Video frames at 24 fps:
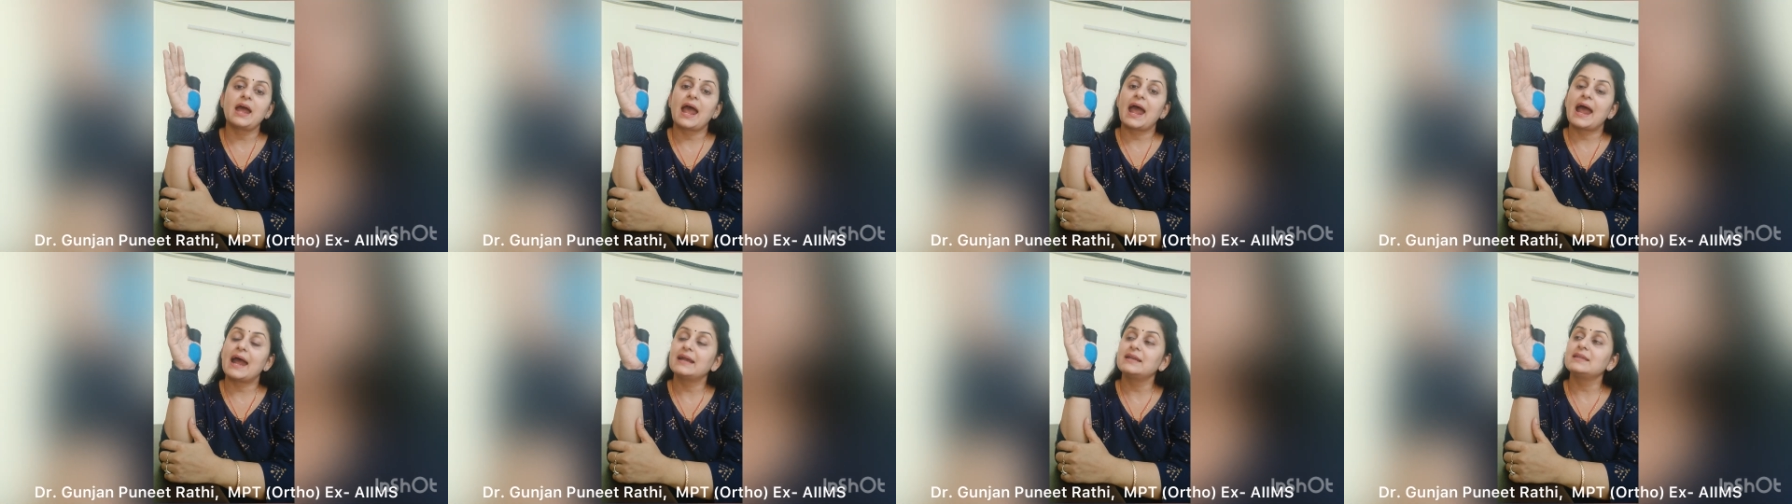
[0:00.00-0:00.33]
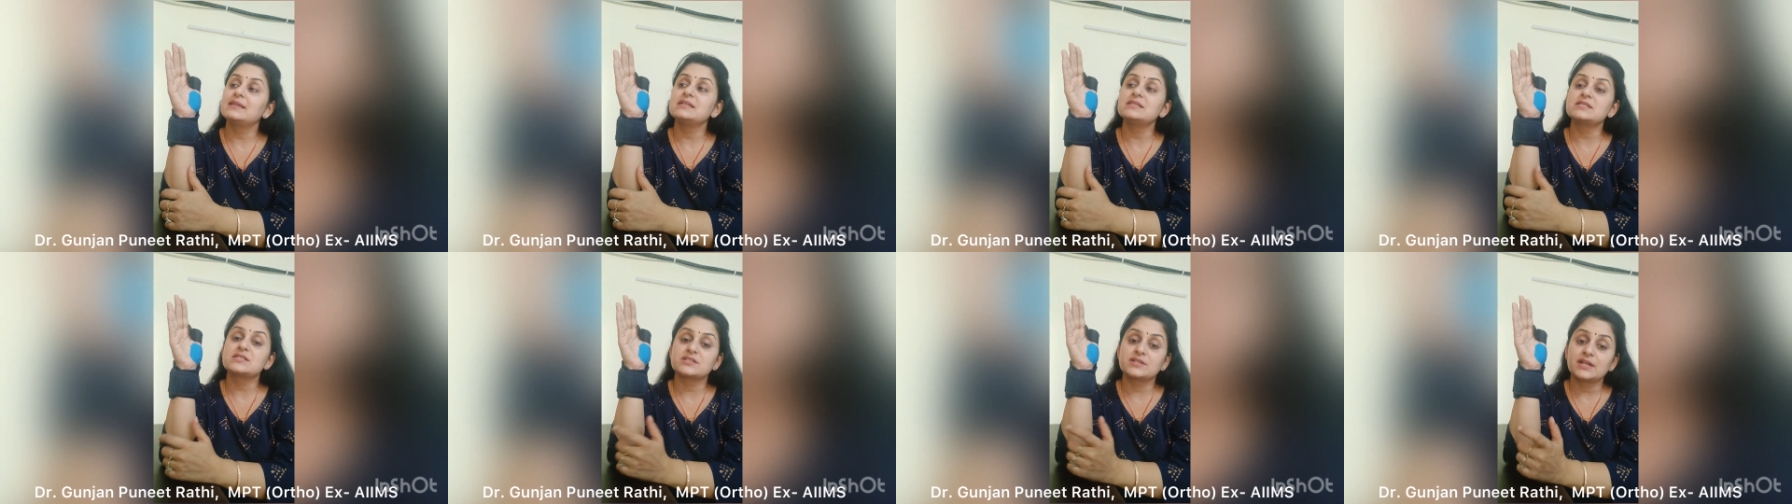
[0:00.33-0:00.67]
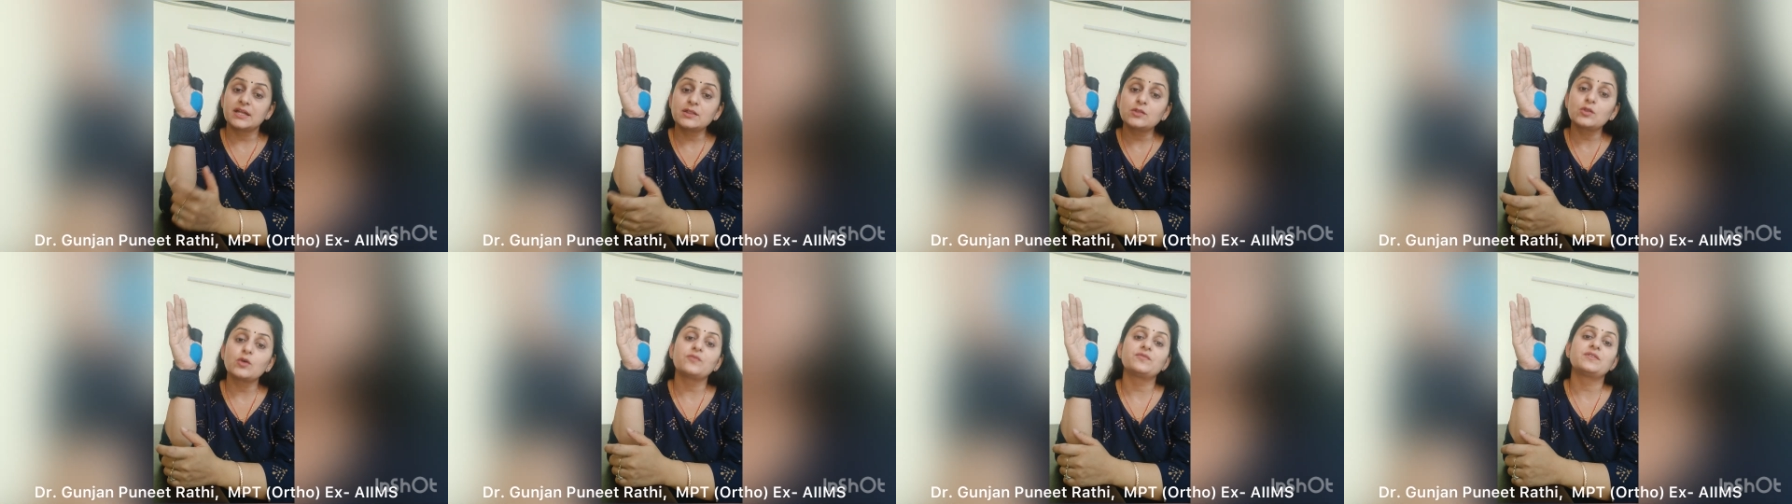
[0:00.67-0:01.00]
and the
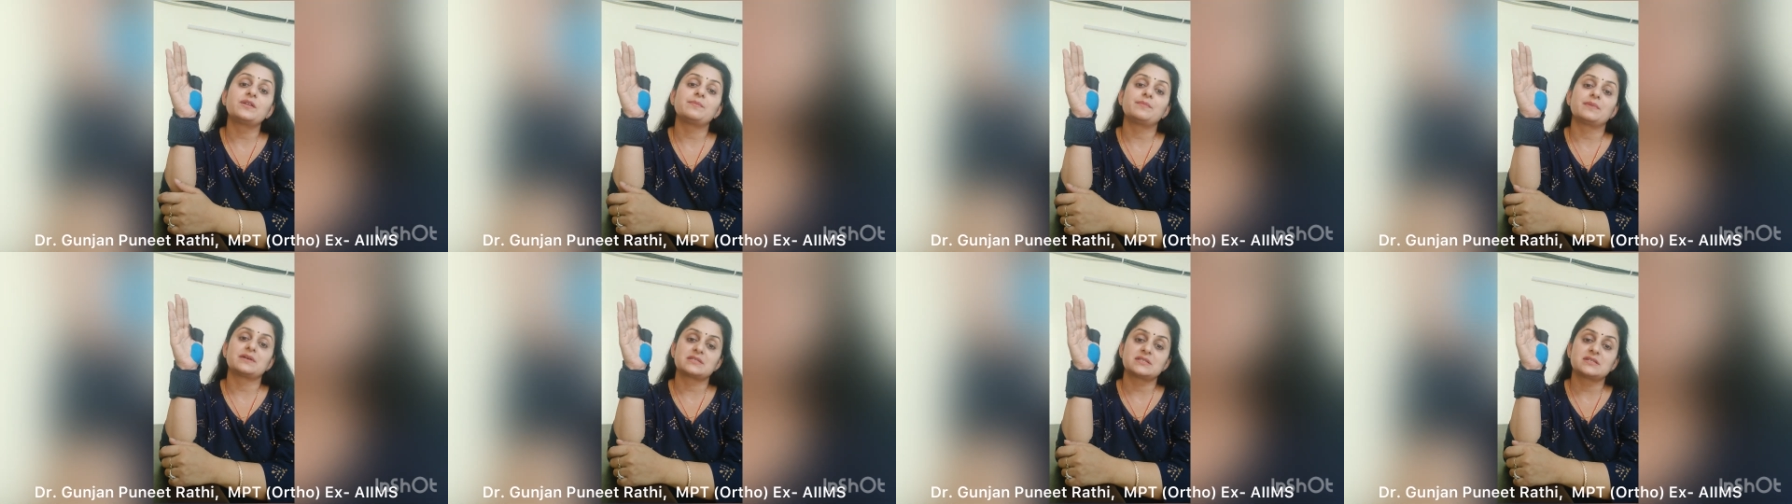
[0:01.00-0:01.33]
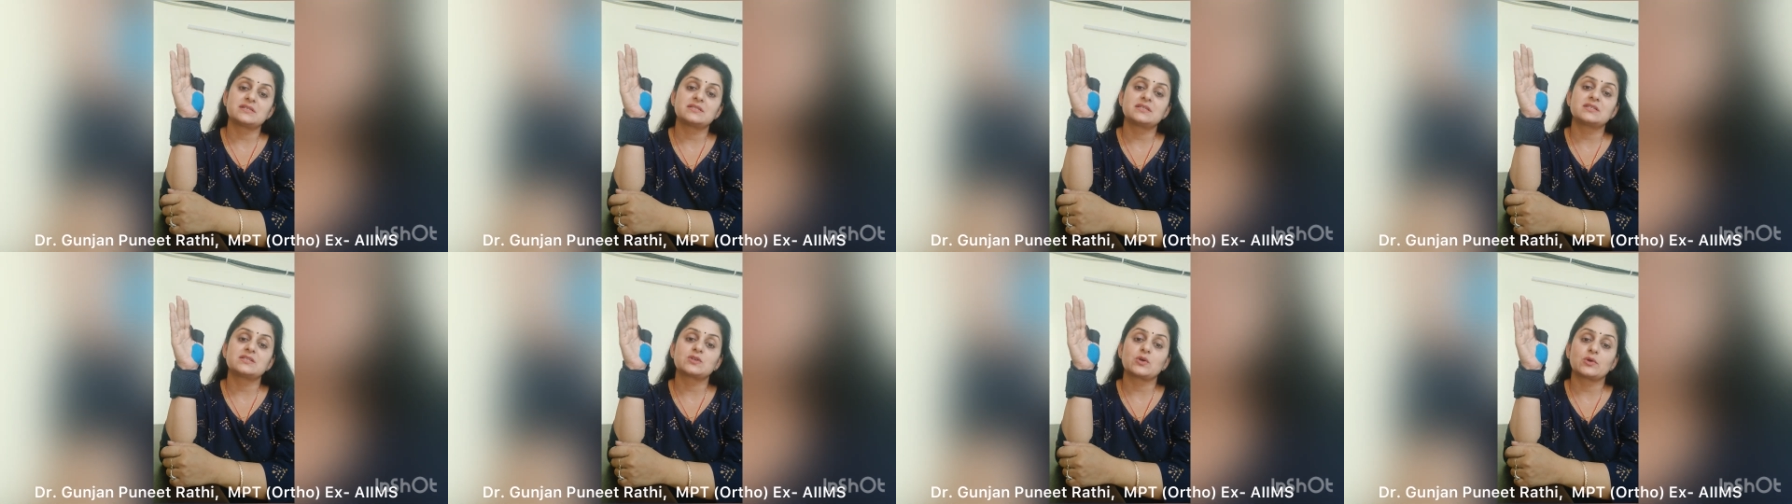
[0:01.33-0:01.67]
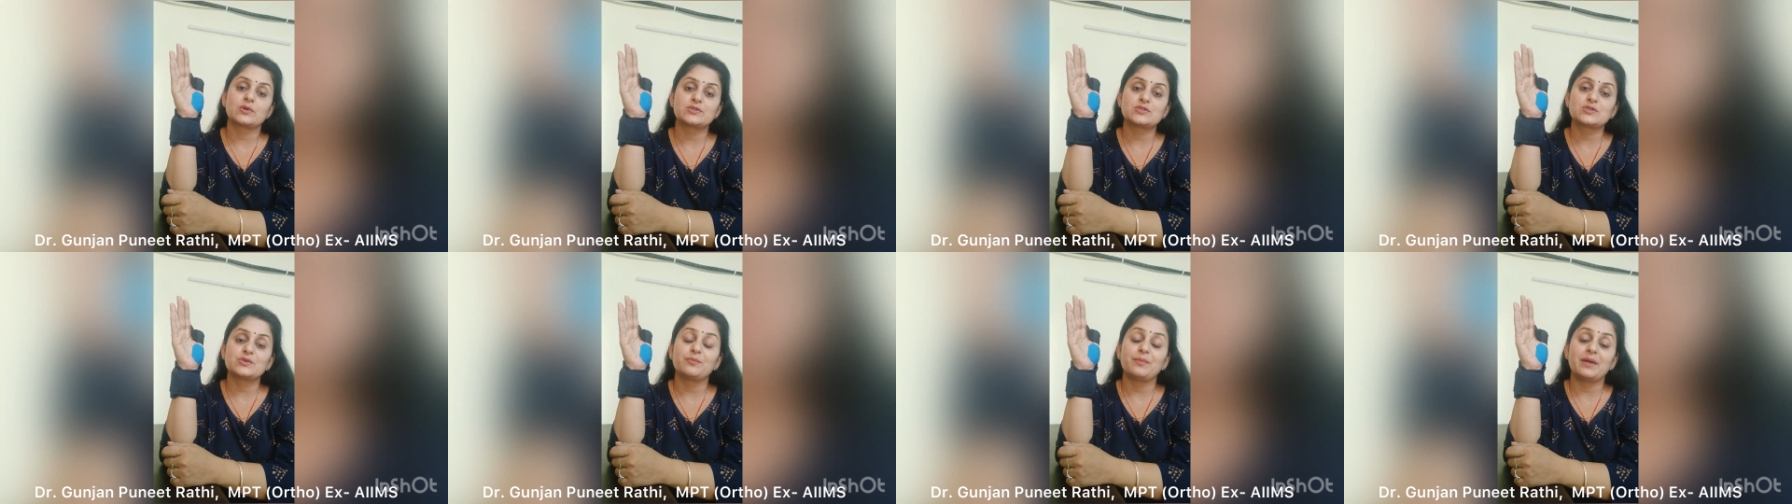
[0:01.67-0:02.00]
strength of the muscles is
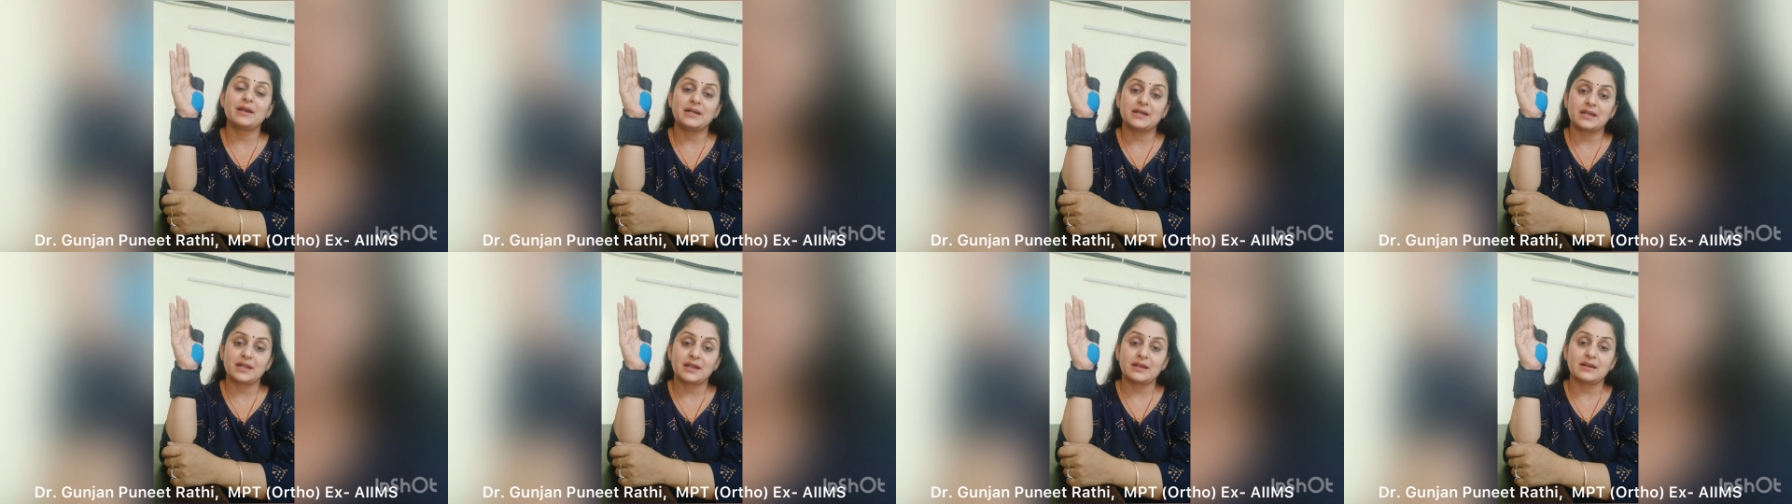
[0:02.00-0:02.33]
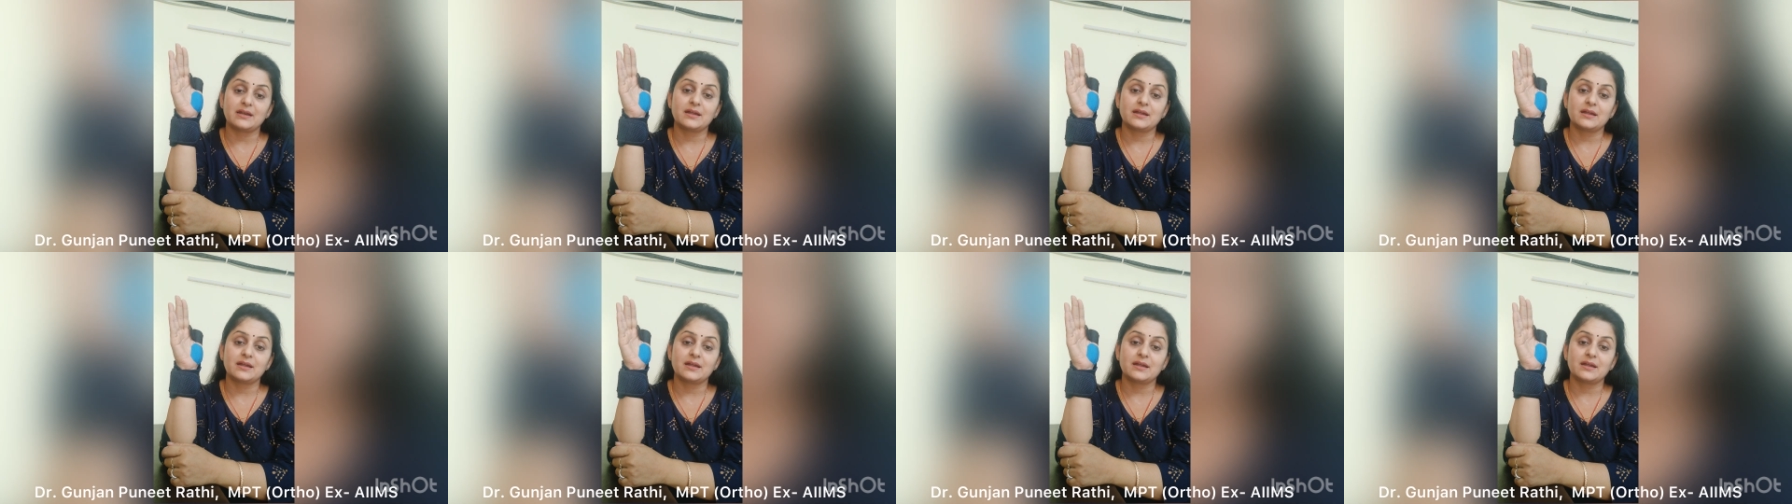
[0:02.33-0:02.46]
also maintained.